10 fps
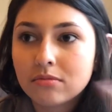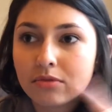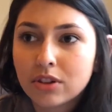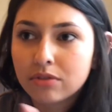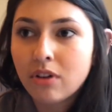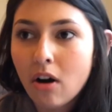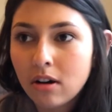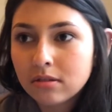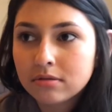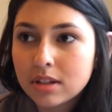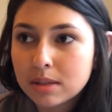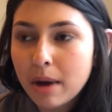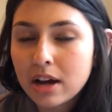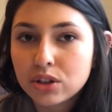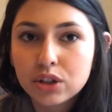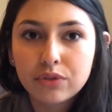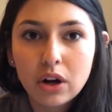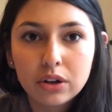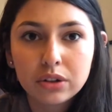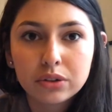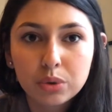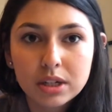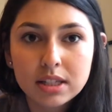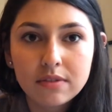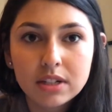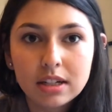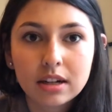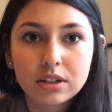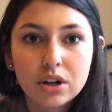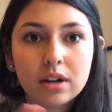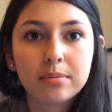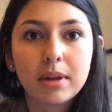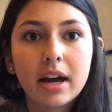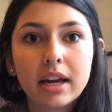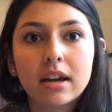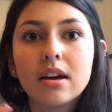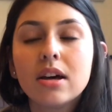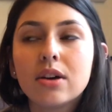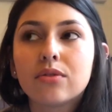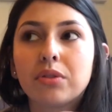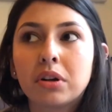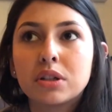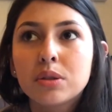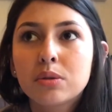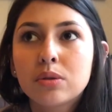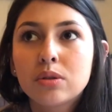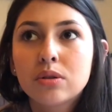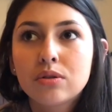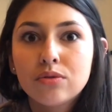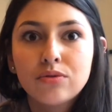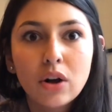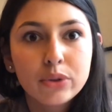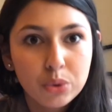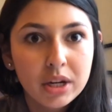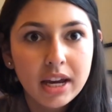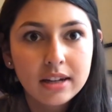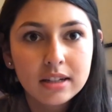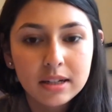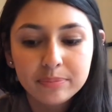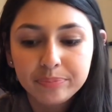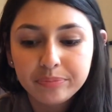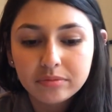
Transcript: for the fall this past year, fall 2017. I started applying for fall 2018.